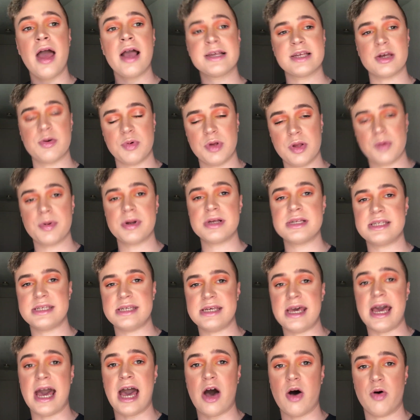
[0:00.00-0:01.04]
because I really want to
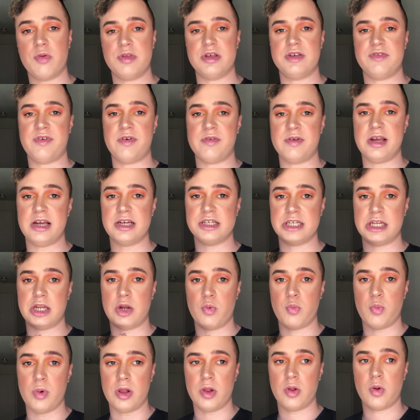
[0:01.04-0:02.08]
see how this foundation
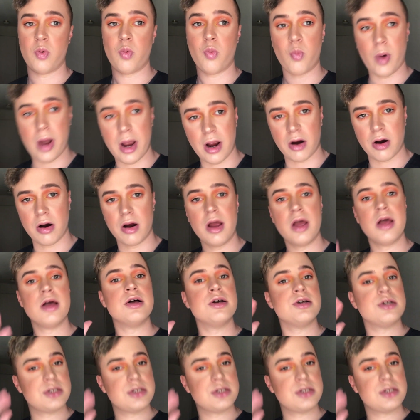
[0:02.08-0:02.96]
will wear.